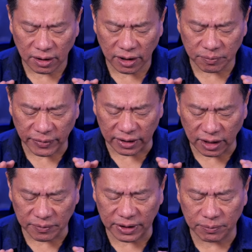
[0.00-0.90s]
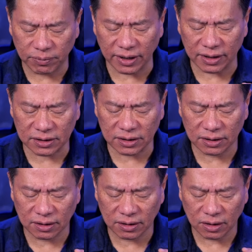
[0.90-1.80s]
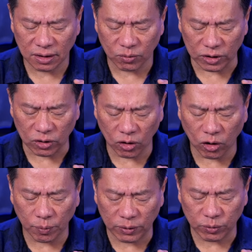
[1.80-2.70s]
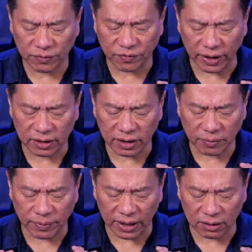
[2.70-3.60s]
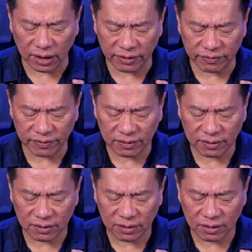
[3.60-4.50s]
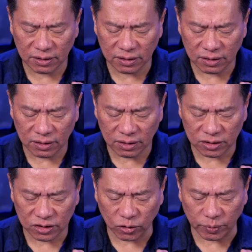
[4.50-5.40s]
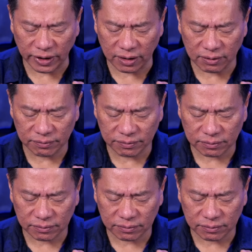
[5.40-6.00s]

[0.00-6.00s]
And may they be blessed with hope and with faith in a better life. So be it.